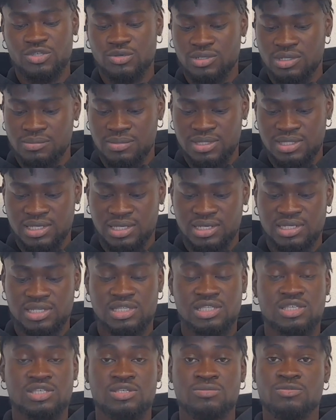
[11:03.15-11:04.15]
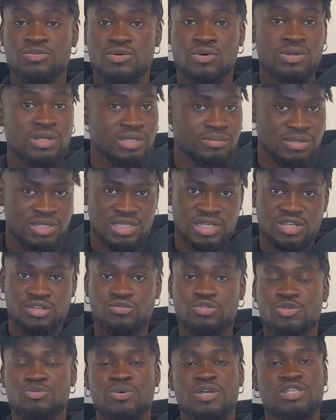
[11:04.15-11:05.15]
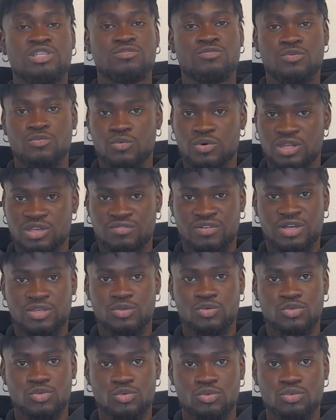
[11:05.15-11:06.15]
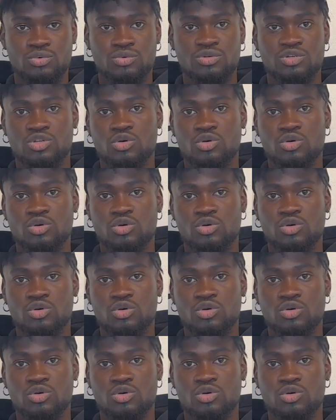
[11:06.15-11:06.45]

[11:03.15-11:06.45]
you it's unlimited, unlimited, irrespective of whatever you do.